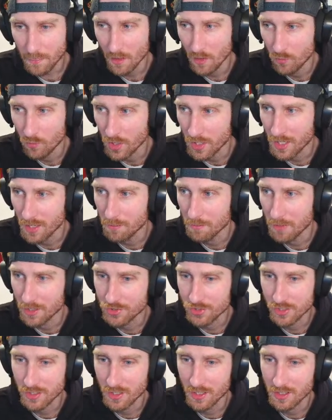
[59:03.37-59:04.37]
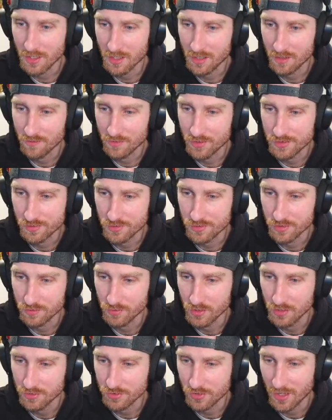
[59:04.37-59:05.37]
We keep mentioning that if this was a
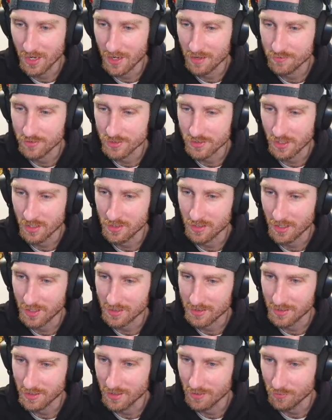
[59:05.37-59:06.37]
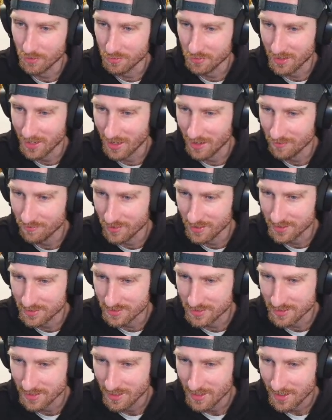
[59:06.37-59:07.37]
real draft, it's unlikely that we would have these